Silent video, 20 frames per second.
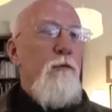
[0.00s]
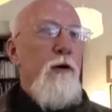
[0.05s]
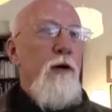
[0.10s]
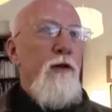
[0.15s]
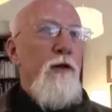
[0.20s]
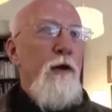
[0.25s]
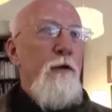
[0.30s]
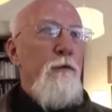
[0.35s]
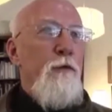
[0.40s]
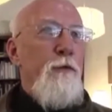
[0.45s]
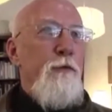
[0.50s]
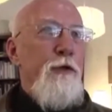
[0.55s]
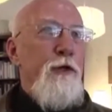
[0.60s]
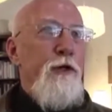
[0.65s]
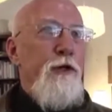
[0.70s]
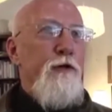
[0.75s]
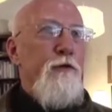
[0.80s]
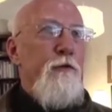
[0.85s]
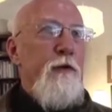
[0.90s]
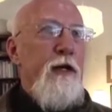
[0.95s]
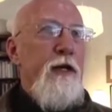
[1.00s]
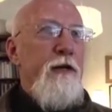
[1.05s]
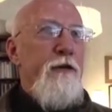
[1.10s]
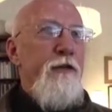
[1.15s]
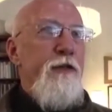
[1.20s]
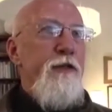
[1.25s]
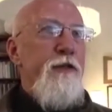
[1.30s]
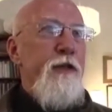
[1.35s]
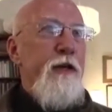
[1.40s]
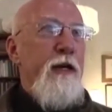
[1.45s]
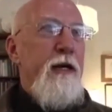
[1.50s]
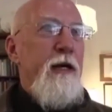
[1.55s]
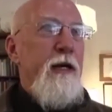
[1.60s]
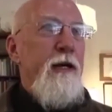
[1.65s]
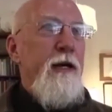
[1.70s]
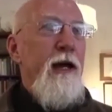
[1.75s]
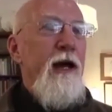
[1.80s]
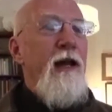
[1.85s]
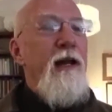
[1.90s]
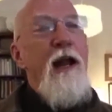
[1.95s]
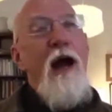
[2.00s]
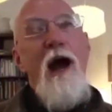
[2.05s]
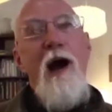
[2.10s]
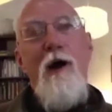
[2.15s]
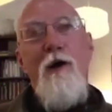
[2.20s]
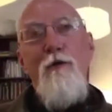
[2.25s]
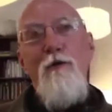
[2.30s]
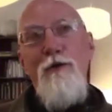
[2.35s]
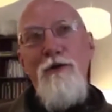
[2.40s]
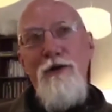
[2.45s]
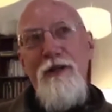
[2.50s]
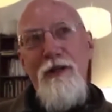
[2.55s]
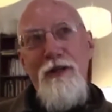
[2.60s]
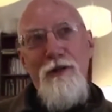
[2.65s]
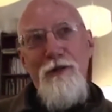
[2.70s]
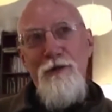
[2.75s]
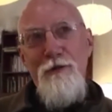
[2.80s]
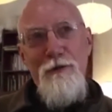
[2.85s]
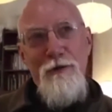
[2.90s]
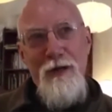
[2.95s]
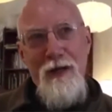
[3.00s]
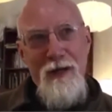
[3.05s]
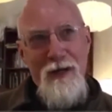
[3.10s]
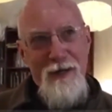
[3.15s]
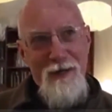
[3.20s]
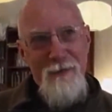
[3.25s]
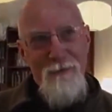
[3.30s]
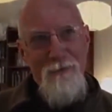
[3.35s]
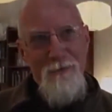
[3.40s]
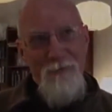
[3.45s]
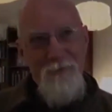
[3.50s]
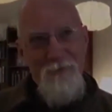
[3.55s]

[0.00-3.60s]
Well, that would be a great thing. And how would they do that?